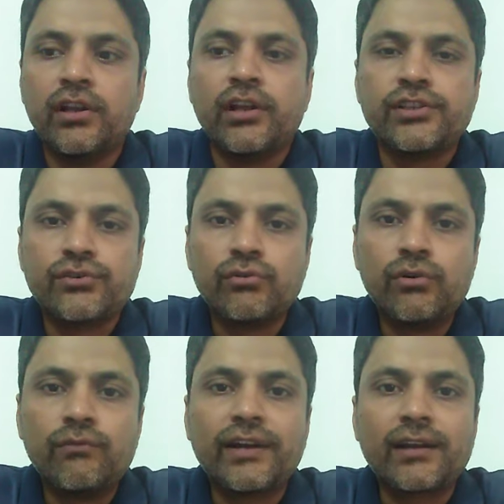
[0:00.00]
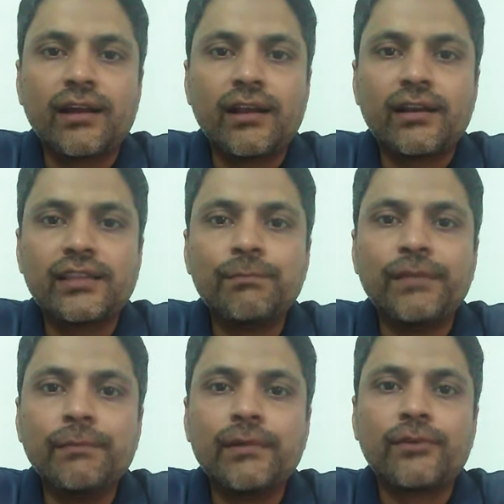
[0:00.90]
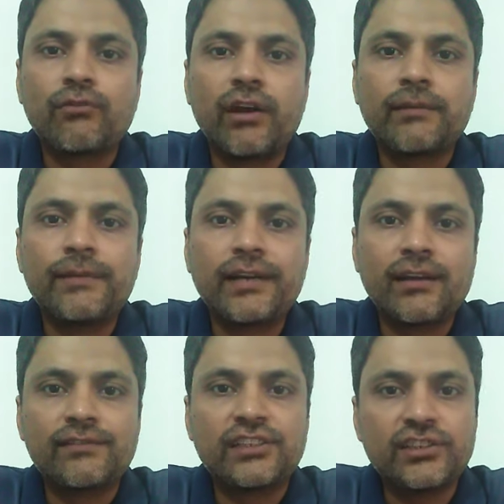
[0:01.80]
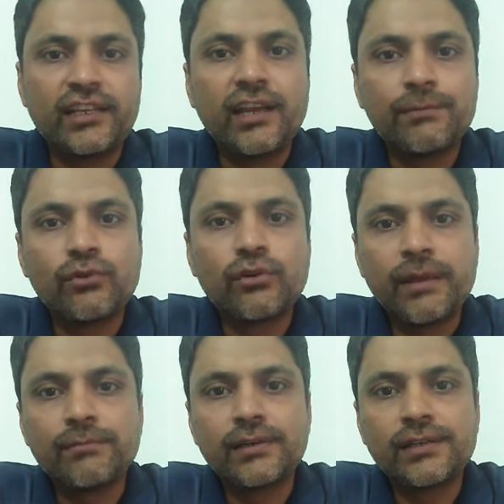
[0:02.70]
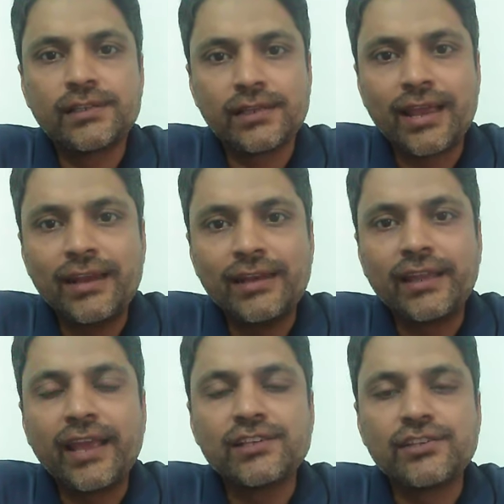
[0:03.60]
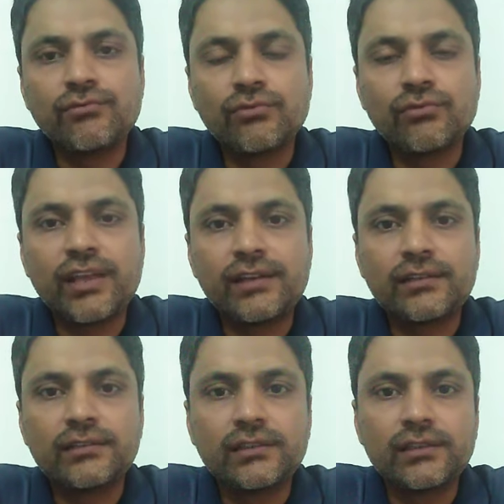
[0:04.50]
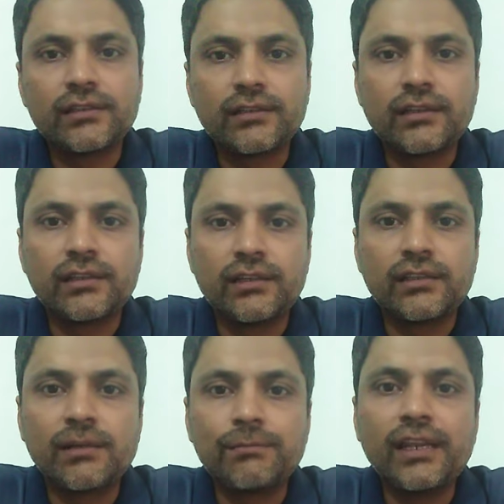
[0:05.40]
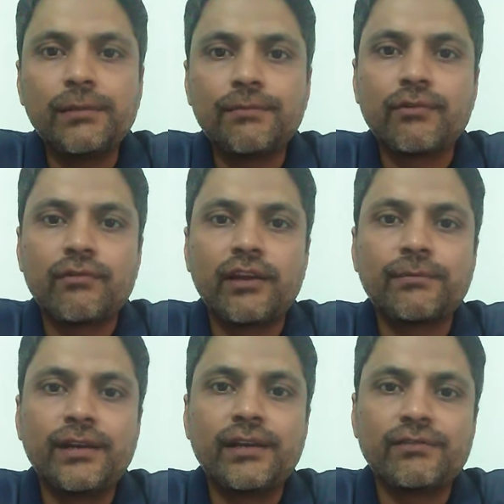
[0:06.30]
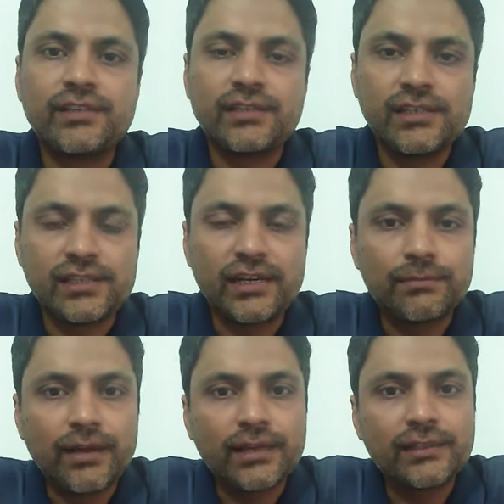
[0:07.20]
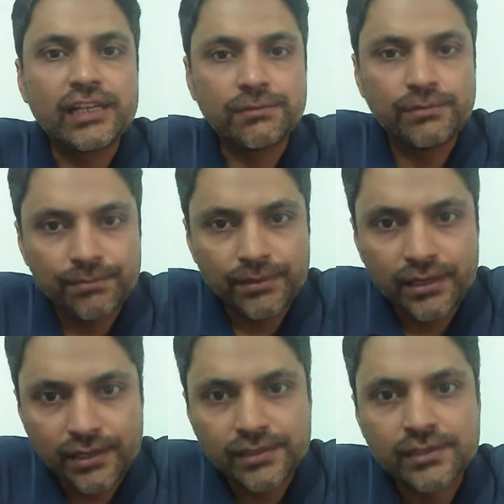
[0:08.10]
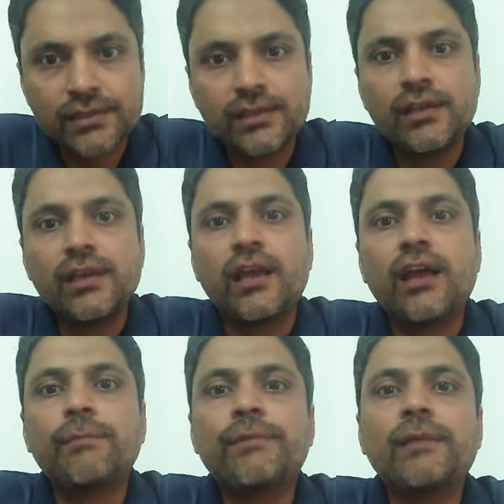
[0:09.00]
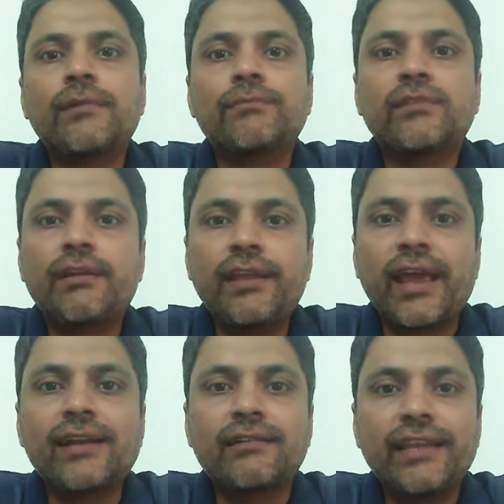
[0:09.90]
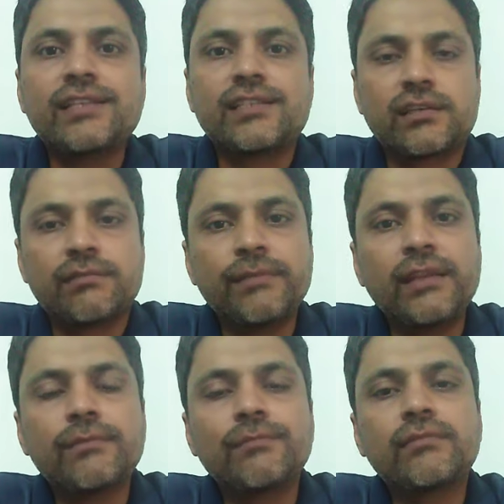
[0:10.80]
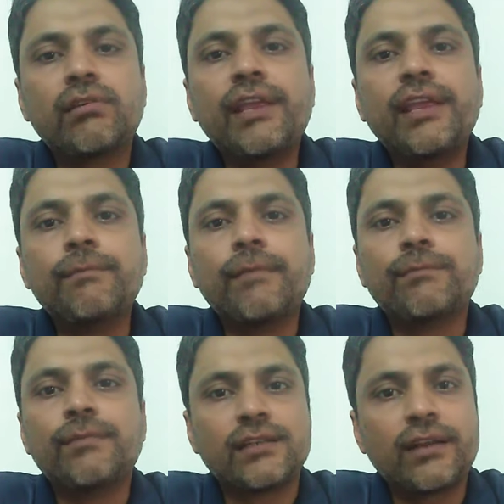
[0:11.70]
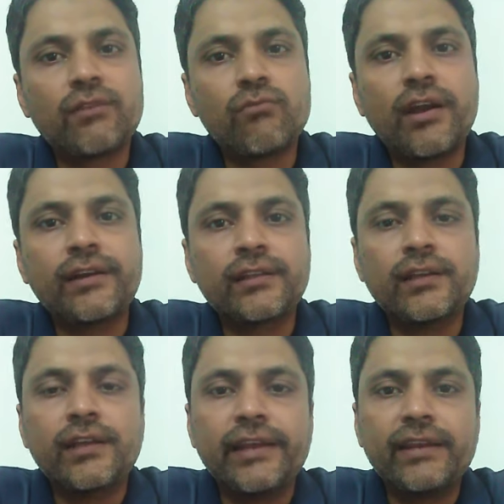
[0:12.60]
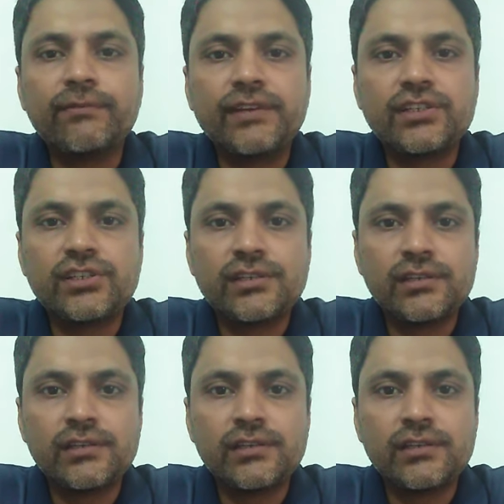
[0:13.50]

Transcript: So what are the minimum requirement of the Sharia board members? And as you know that the minimum requirement which is set by the SPP is at least minimum three members are required, in which